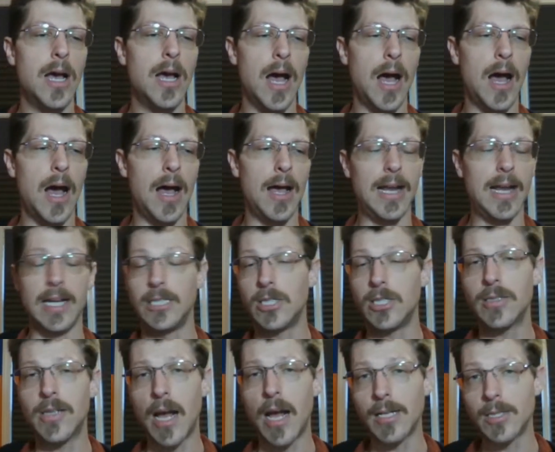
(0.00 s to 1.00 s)
And it
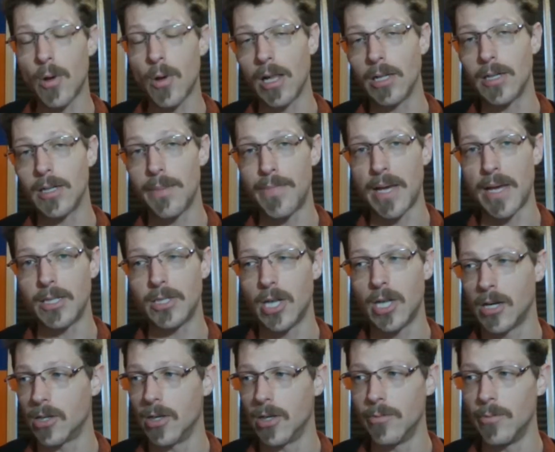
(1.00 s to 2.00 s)
just got swallowed up by the
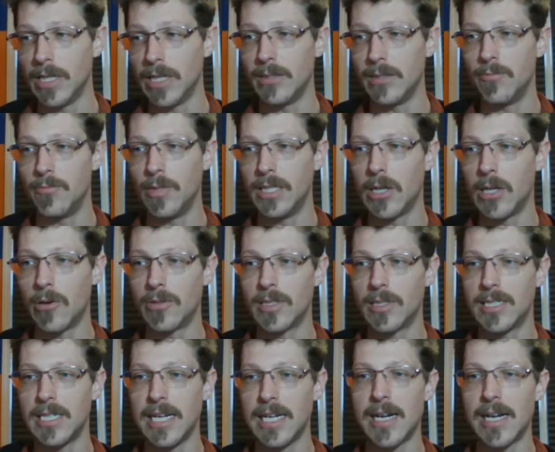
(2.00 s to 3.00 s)
jungle. And we don't
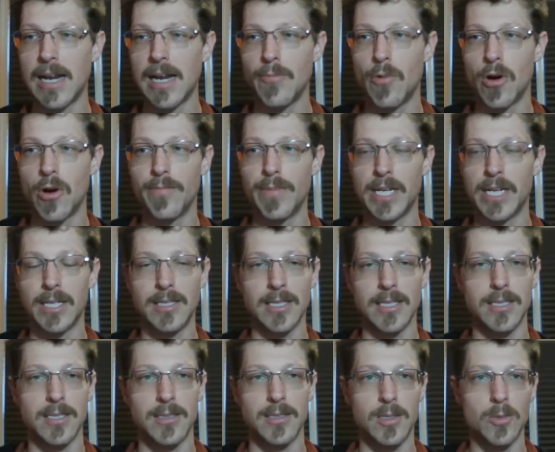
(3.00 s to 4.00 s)
see it anymore because
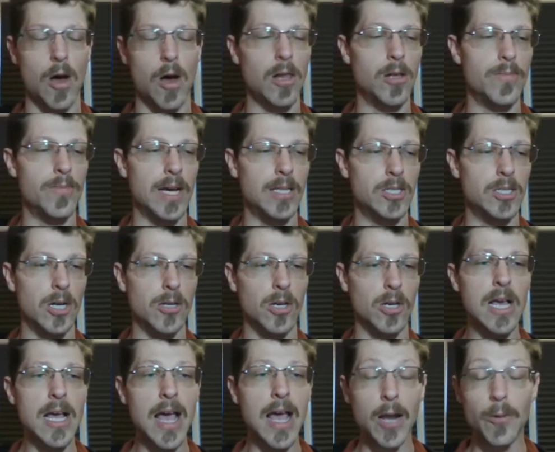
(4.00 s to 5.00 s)
it's swallowed by the jungle.
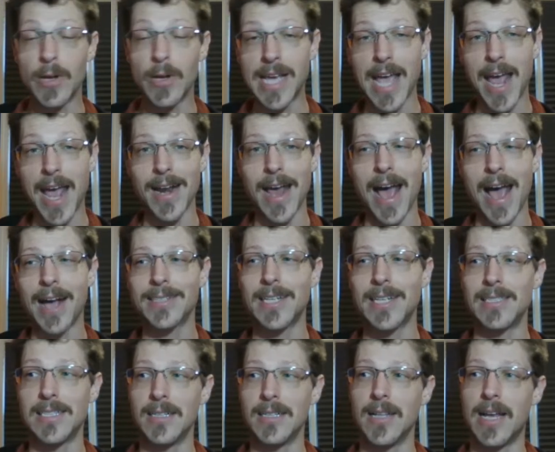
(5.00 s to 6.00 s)
And we can't
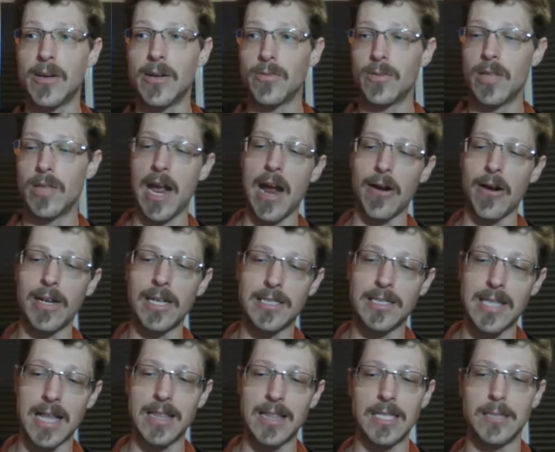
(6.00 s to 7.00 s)
access it. Like the areas
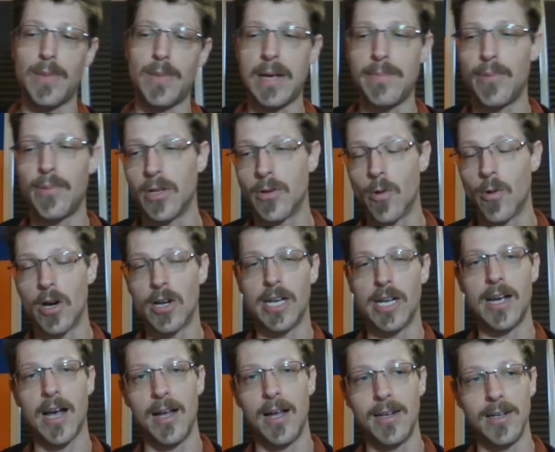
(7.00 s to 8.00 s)
that these people are
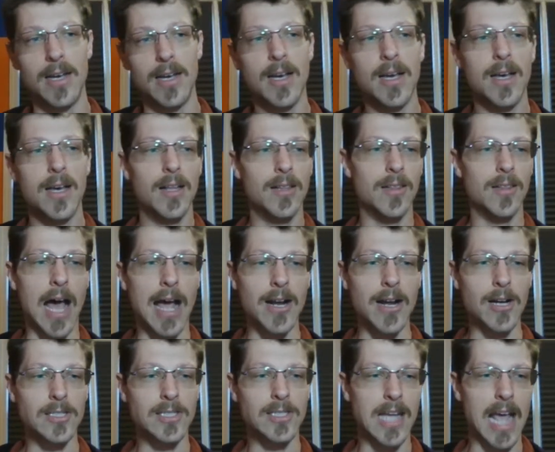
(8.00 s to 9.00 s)
working on
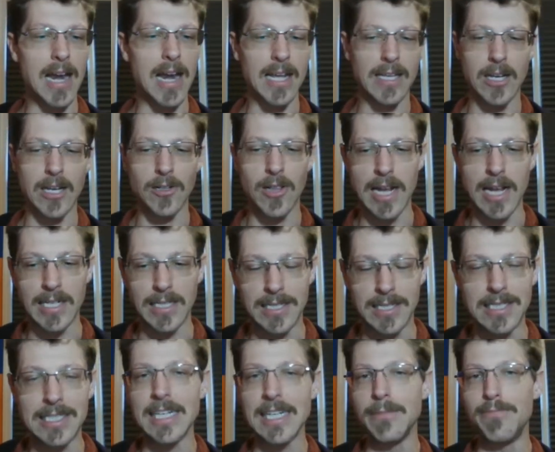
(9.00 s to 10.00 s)
LiDAR scanning, they're like
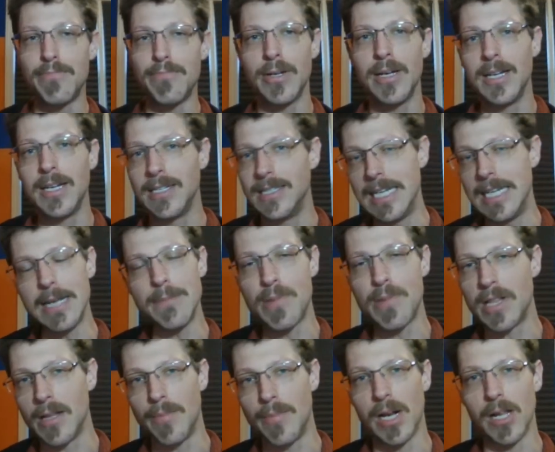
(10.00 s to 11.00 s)
deep
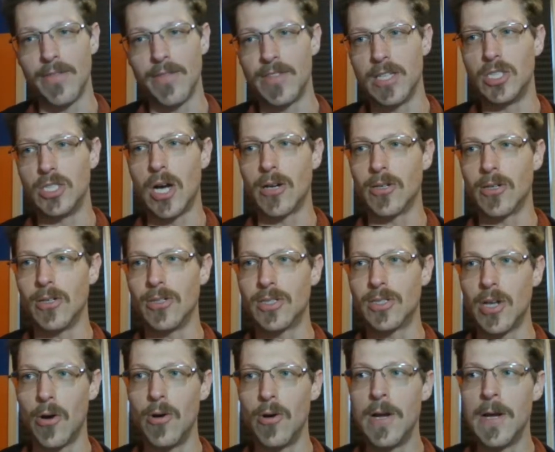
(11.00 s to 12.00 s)
in the middle of the jungle.
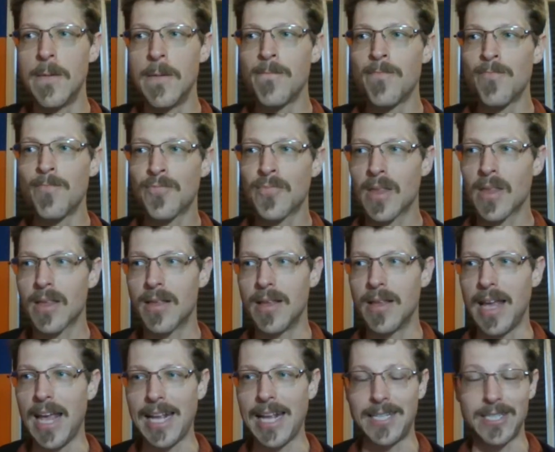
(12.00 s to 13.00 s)
So
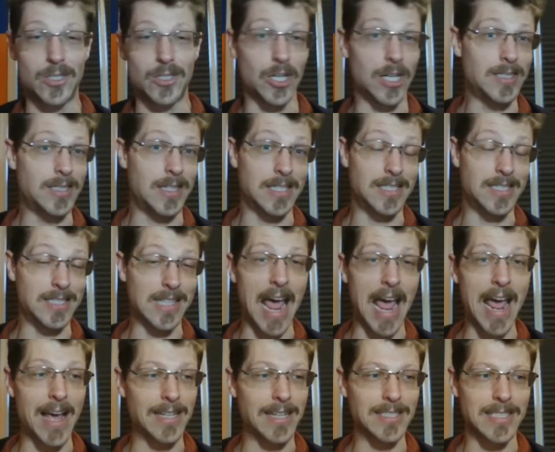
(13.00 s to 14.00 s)
it's just the
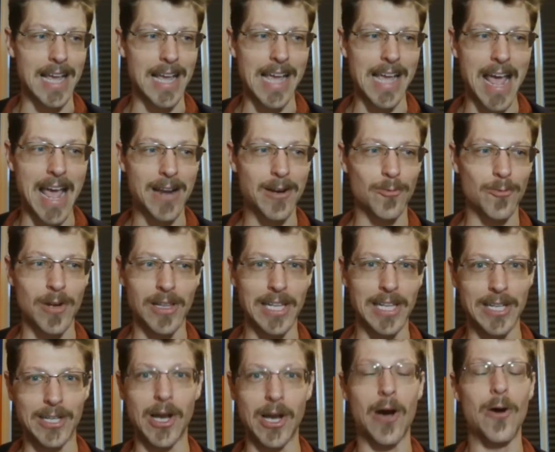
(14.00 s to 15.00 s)
scans. They can't really
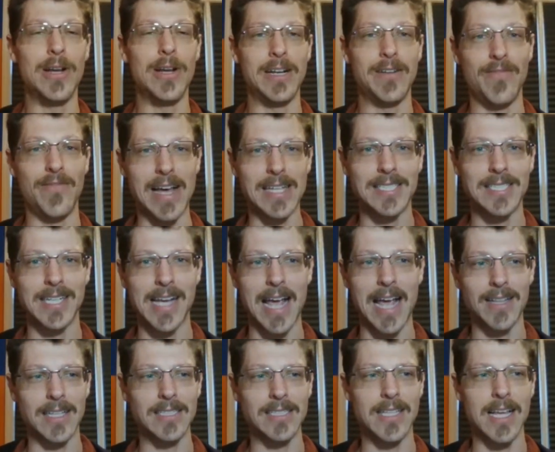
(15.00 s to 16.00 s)
go and
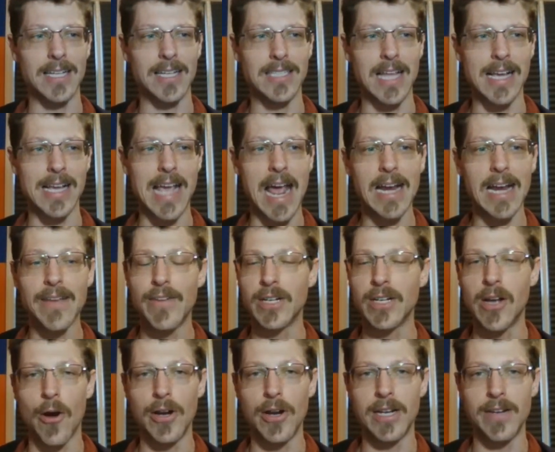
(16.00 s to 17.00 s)
investigate these things. They can't even
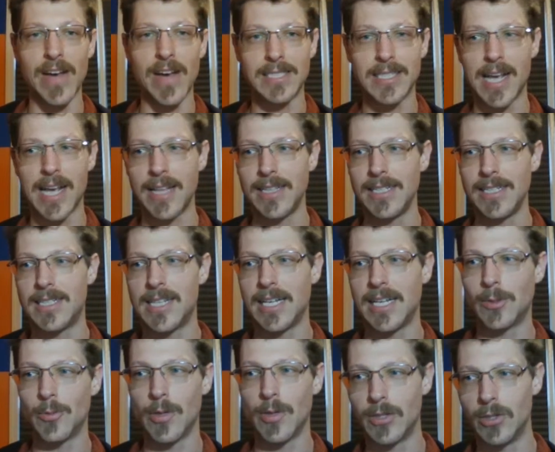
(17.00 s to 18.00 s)
go and investigate these
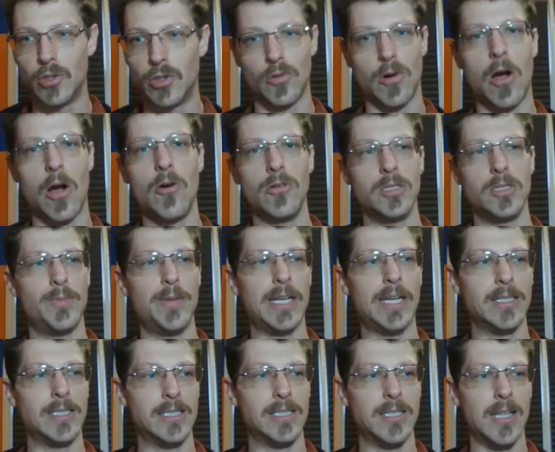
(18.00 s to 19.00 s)
things with drones
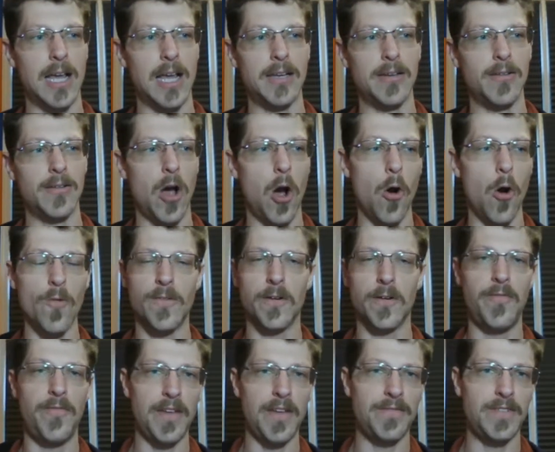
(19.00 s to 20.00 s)
because it's like over
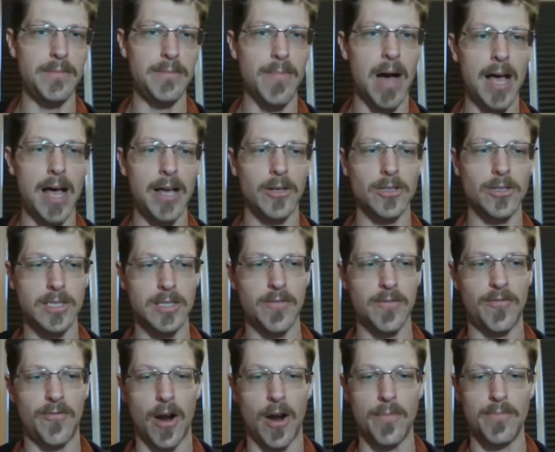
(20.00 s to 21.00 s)
50 miles
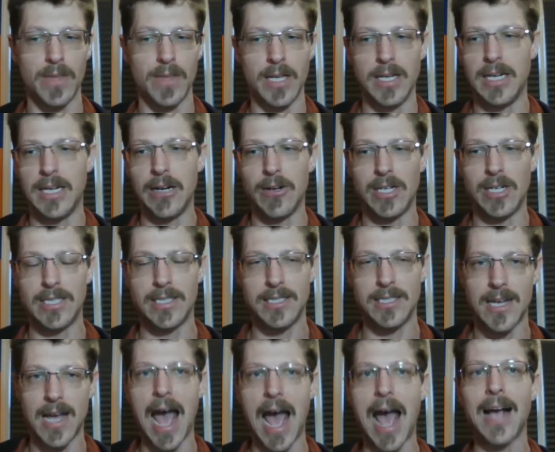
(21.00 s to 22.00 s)
from the nearest
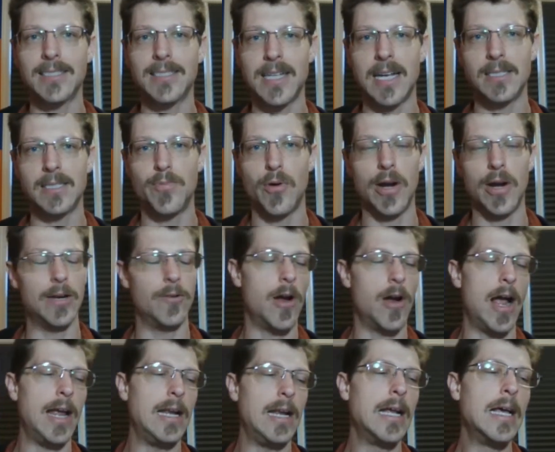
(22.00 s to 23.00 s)
access point,
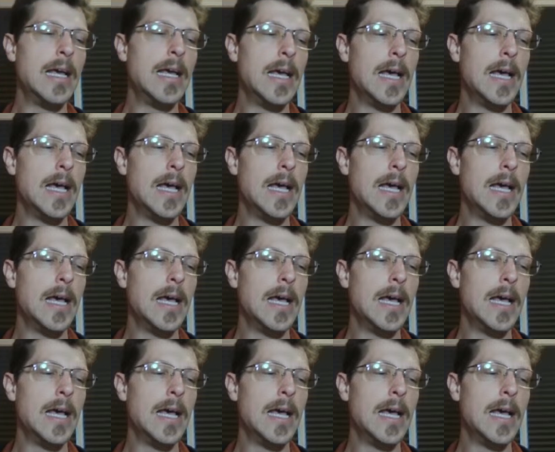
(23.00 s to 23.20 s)
right?